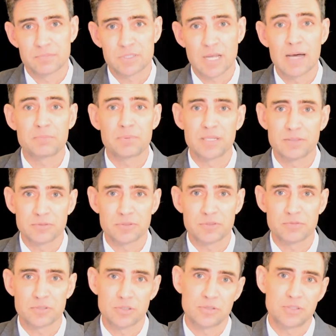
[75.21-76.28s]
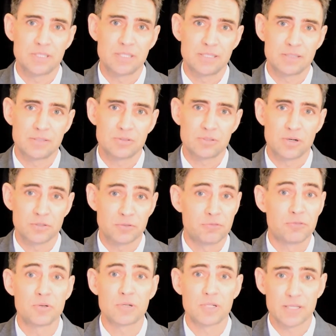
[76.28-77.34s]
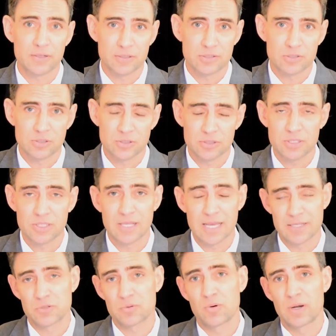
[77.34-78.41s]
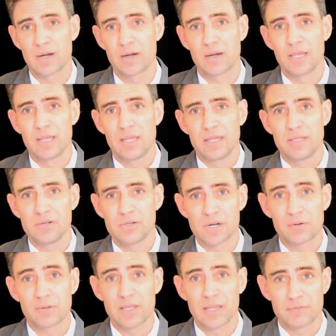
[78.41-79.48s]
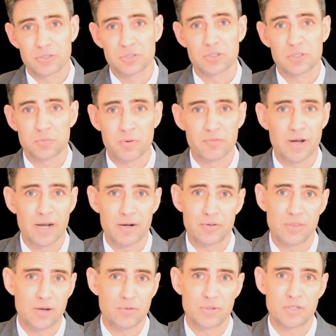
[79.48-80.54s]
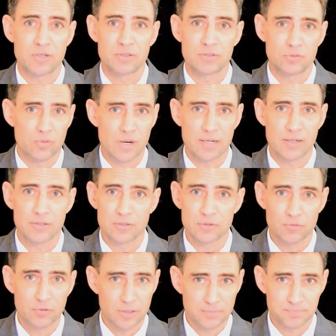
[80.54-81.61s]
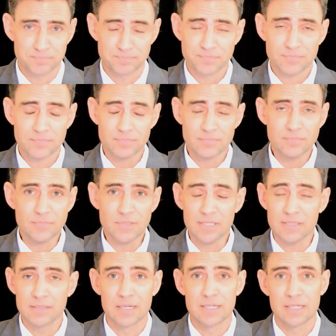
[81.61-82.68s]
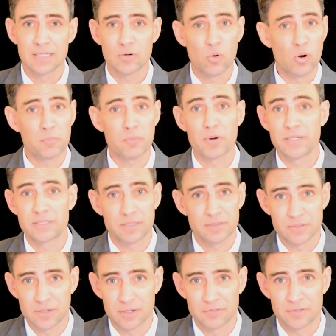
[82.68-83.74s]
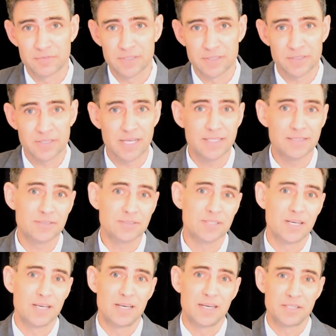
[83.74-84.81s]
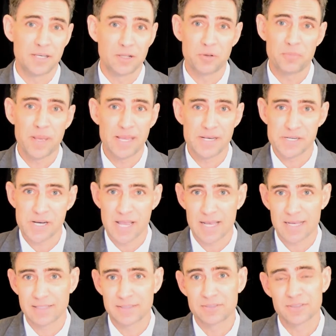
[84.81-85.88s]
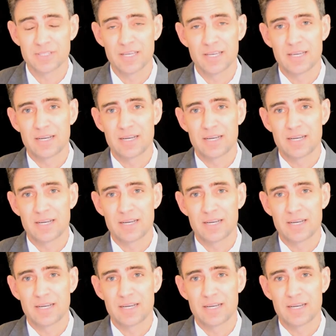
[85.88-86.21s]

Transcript: top levels of searching is called a full clearance search, and that's where you generally have a search provider that returns records from corporations in all 50 states, yellow page ads,